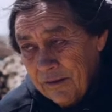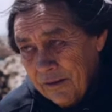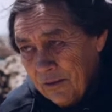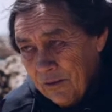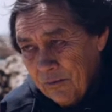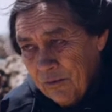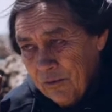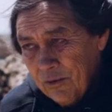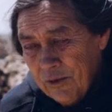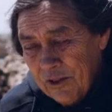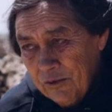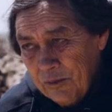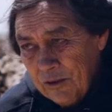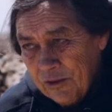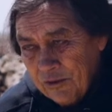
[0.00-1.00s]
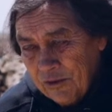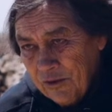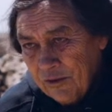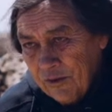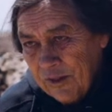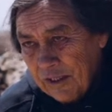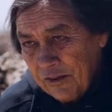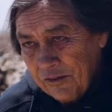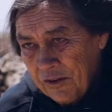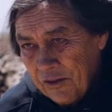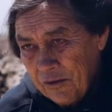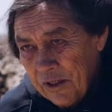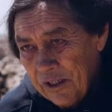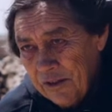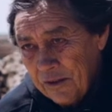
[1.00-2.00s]
It always belongs to the next
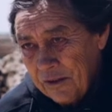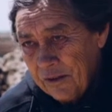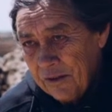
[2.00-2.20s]
generation.